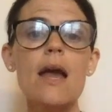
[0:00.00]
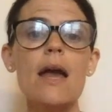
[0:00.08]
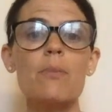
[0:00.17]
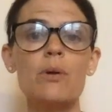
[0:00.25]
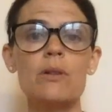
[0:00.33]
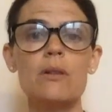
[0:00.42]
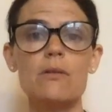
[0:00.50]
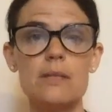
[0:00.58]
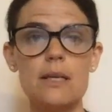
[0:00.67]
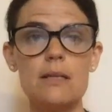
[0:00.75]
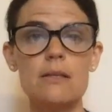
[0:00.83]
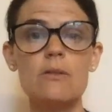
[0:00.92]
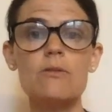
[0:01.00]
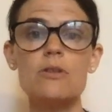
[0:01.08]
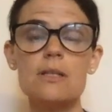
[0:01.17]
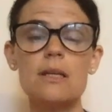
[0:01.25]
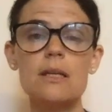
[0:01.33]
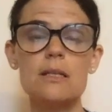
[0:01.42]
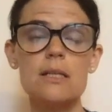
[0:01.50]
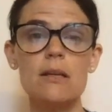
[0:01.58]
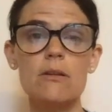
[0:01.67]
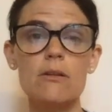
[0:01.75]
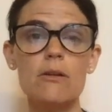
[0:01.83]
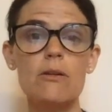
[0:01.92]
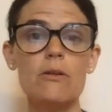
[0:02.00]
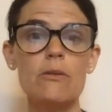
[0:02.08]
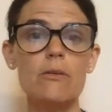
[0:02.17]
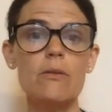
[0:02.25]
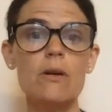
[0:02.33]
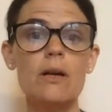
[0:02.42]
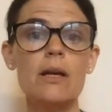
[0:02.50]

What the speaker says: and put those in. So just continue.